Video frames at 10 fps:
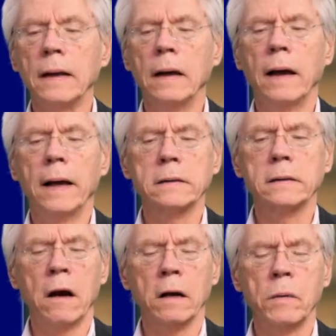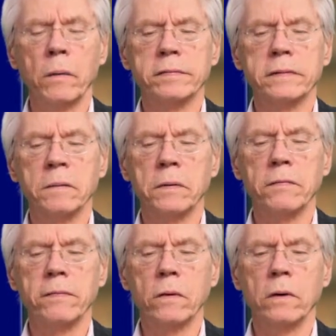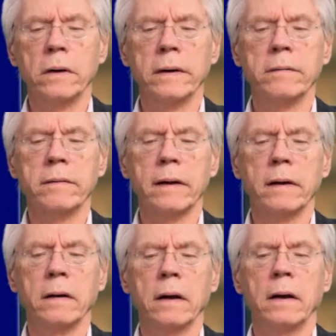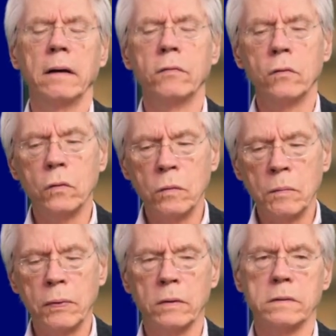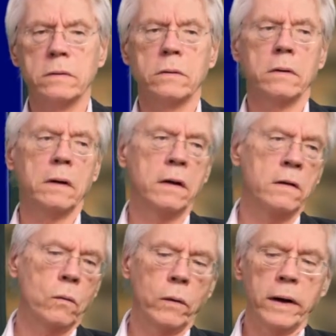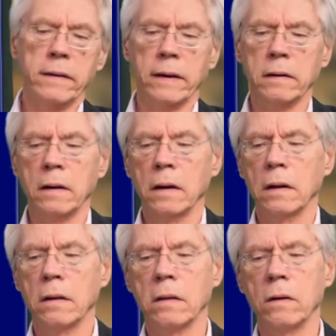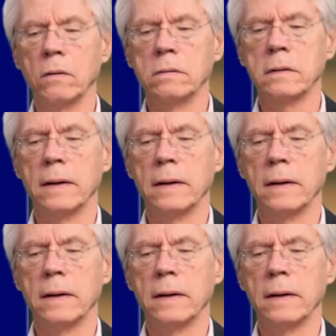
as an argument we've seen before is that if you do impose a duty in the way that those